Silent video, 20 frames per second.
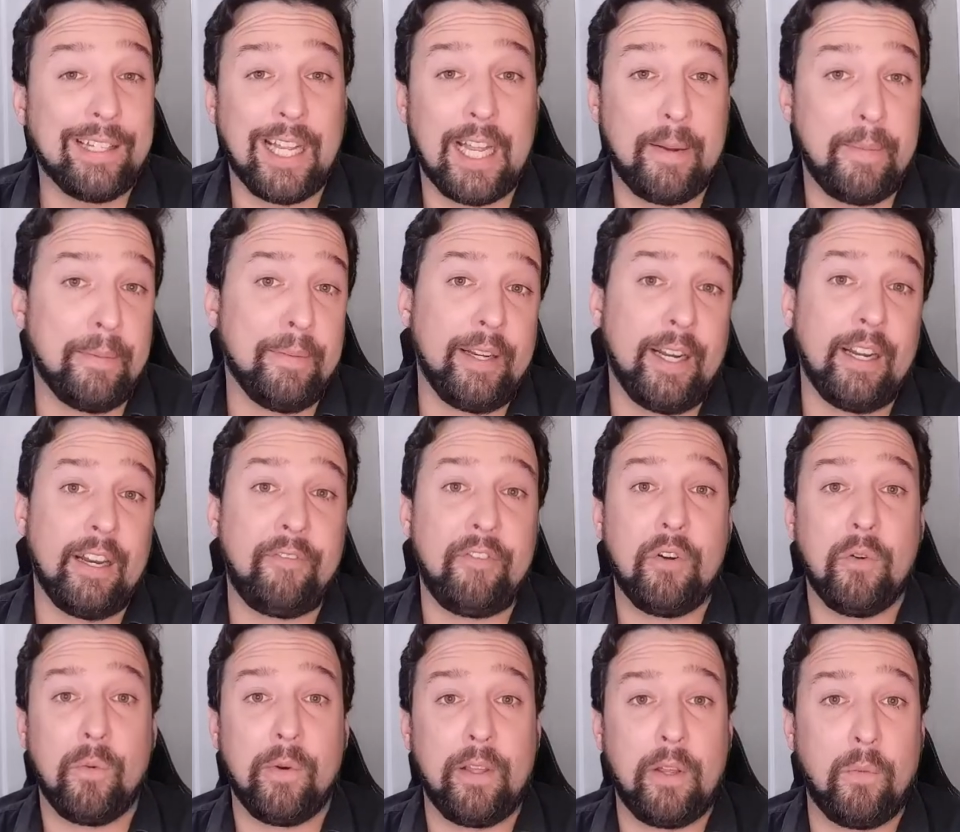labeling it if
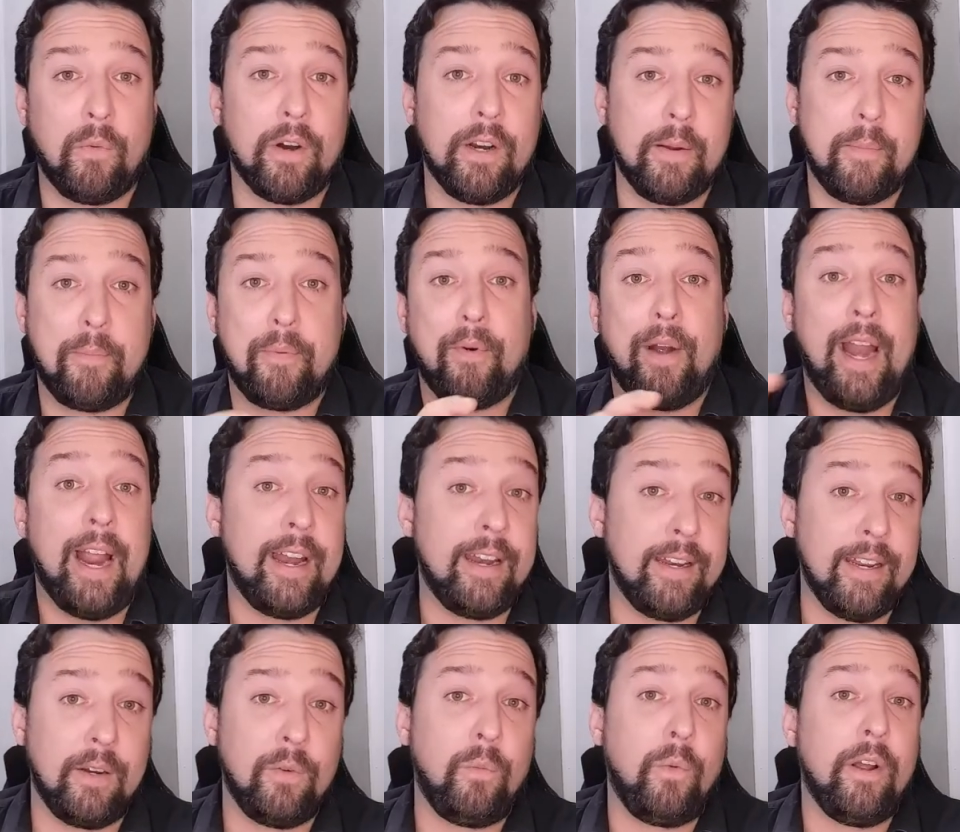you really want to brand
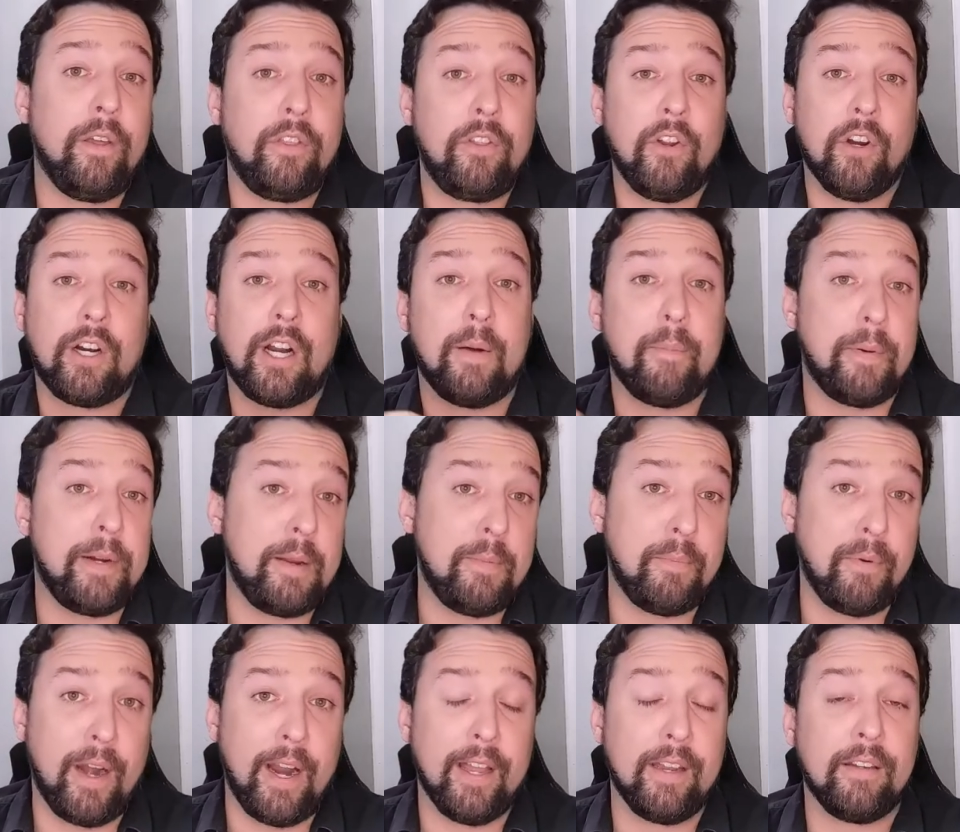it with your company
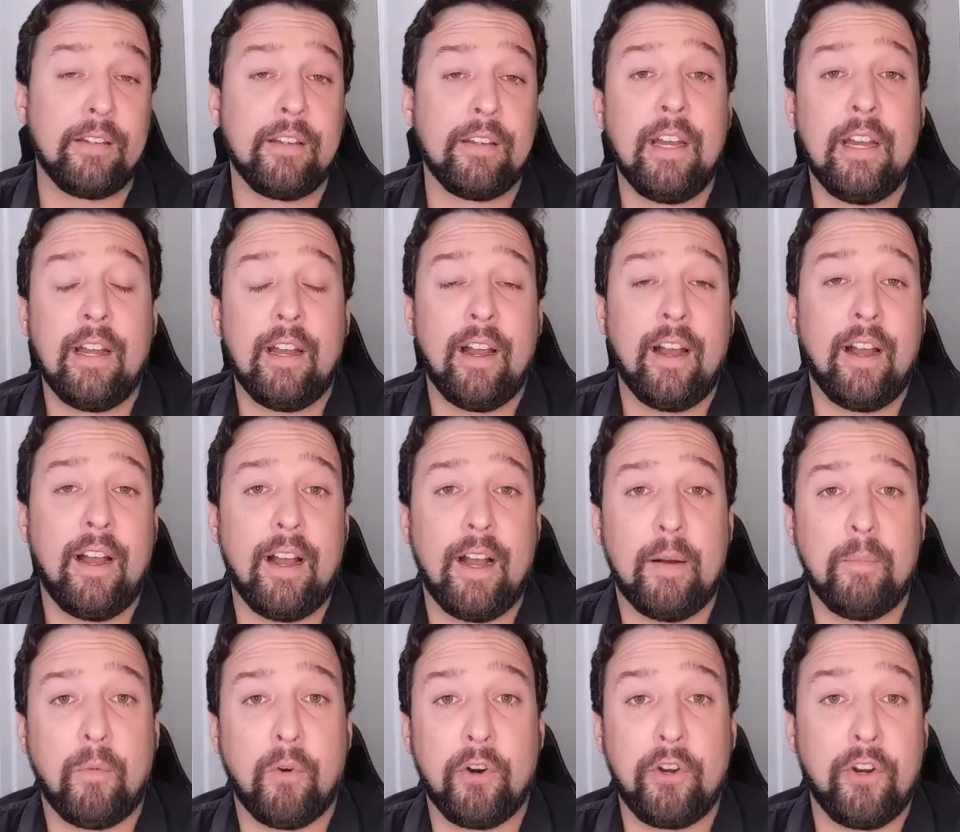brand
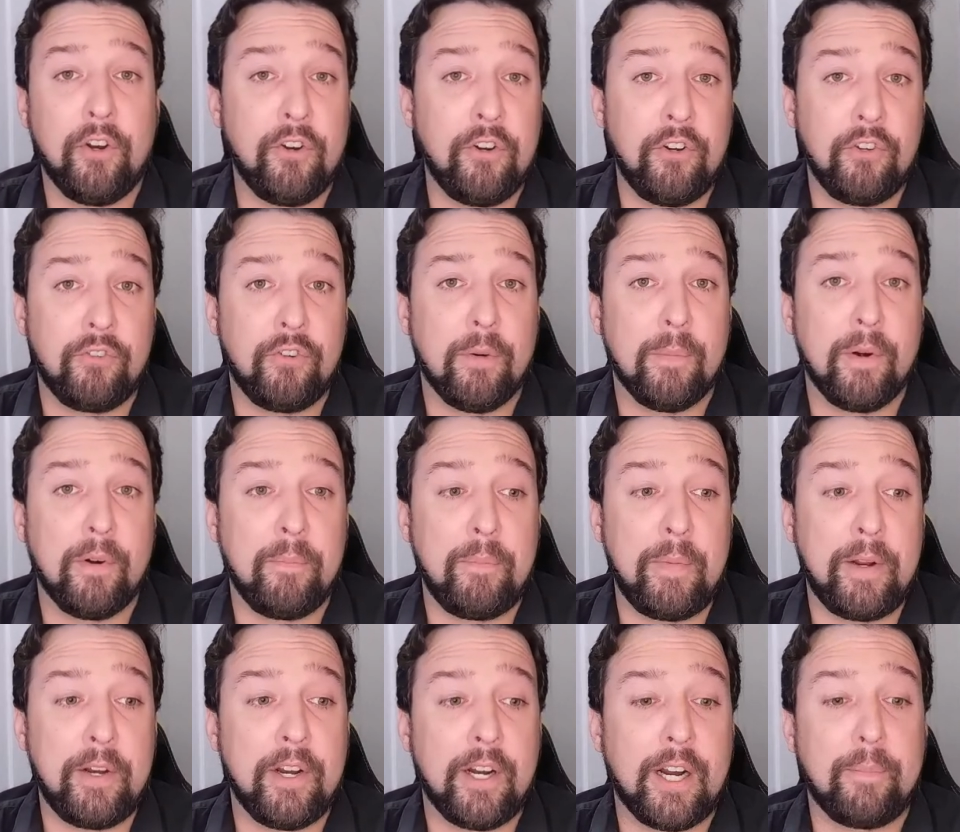um, or your newsroom or
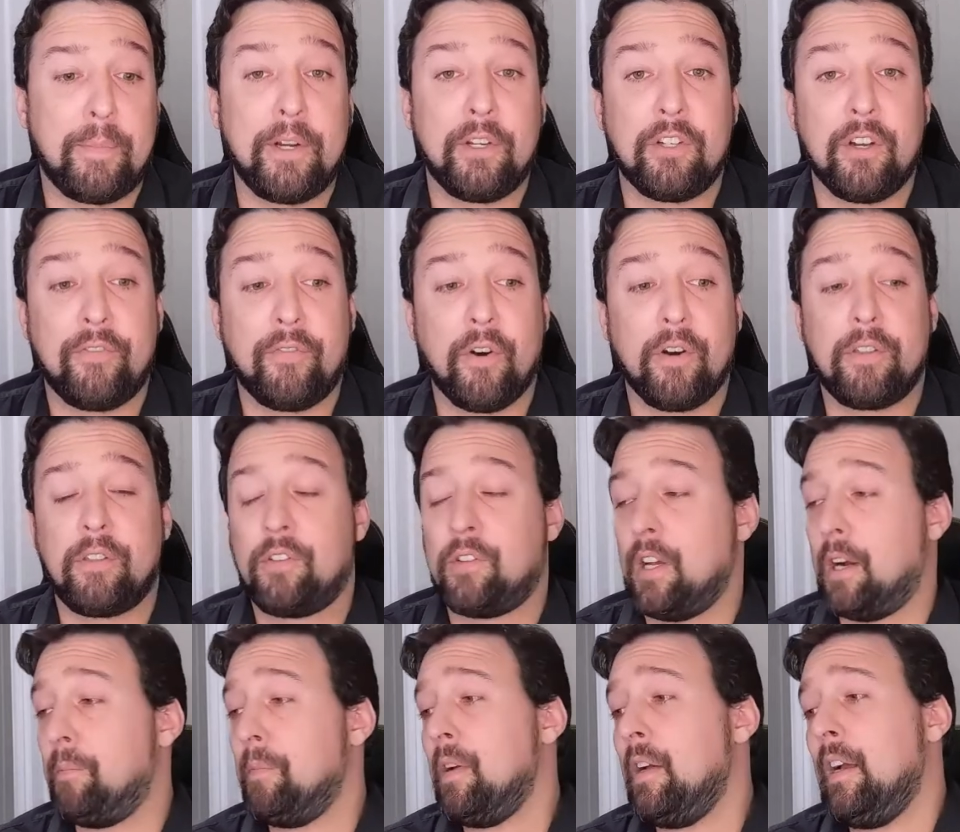media company, so forth.
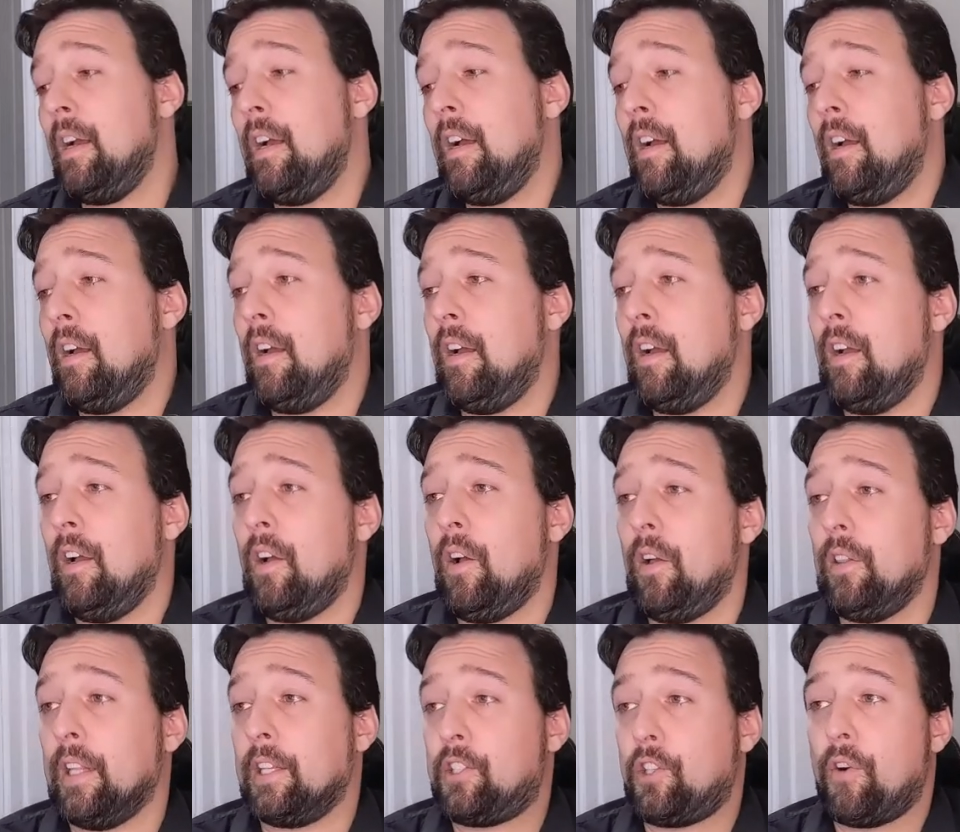So
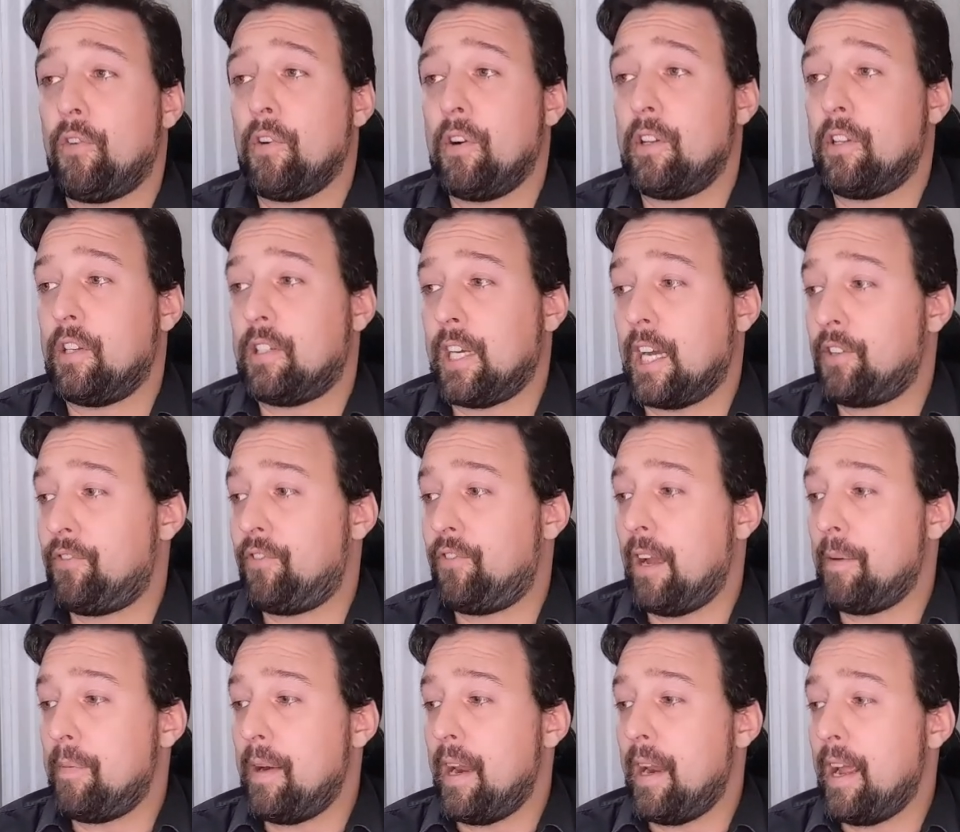Let's go over to
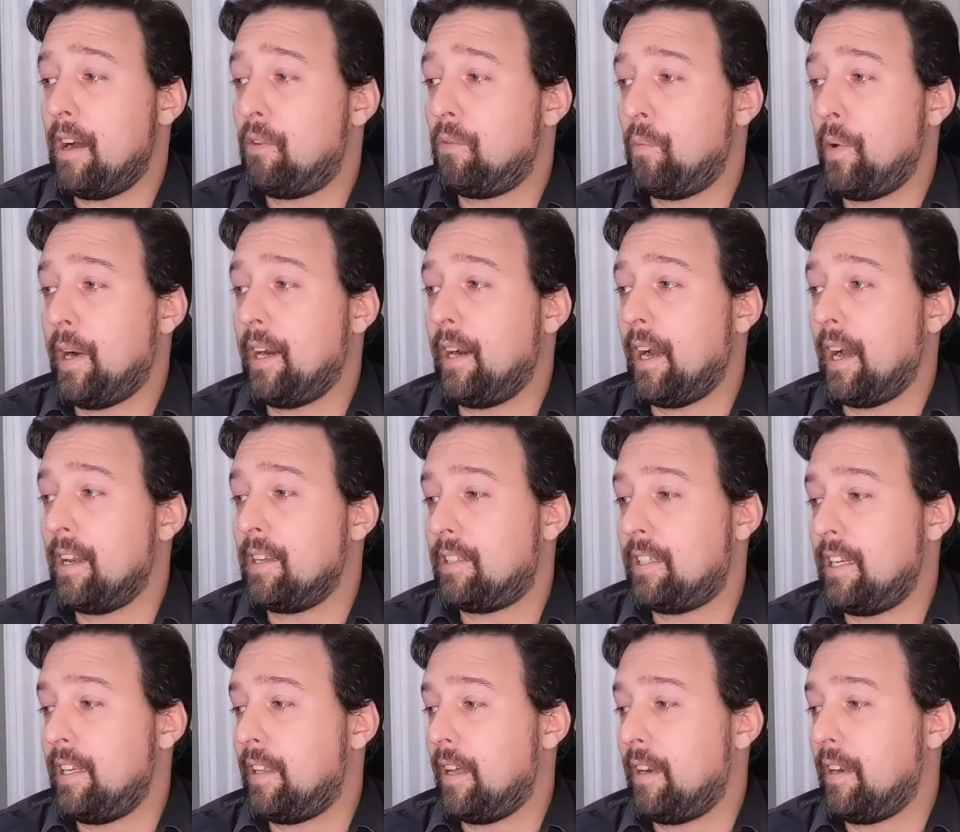Sketchfab now. We can kind of
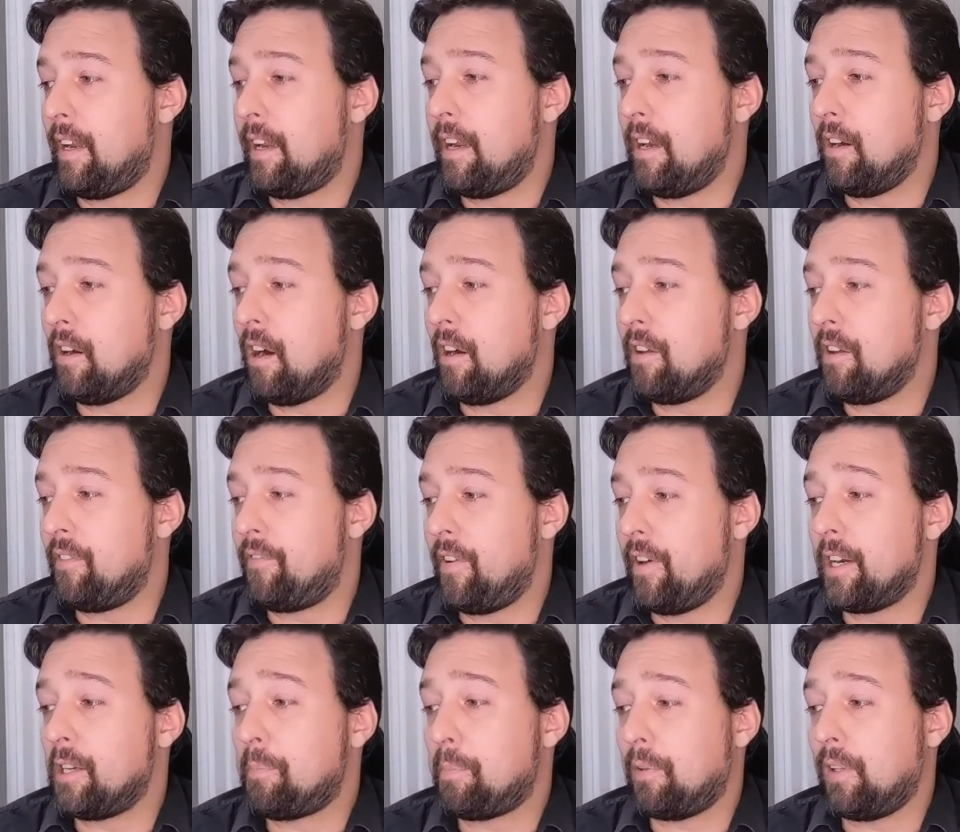see that here are the
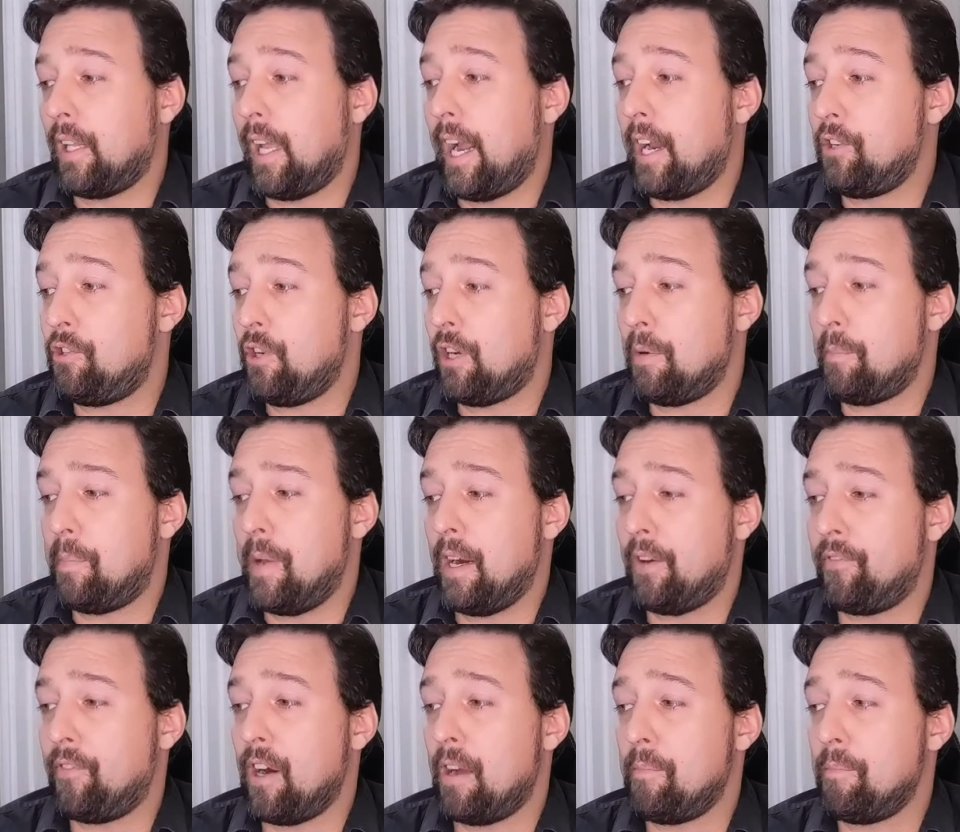various plans you can pick
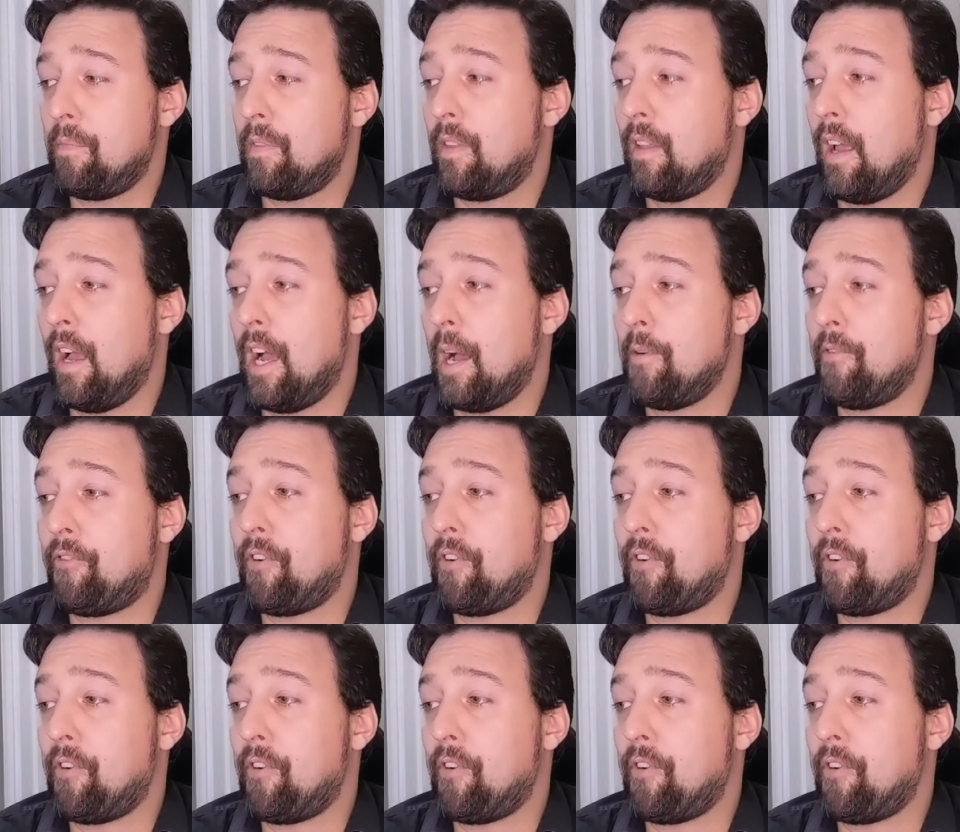from. Uh, for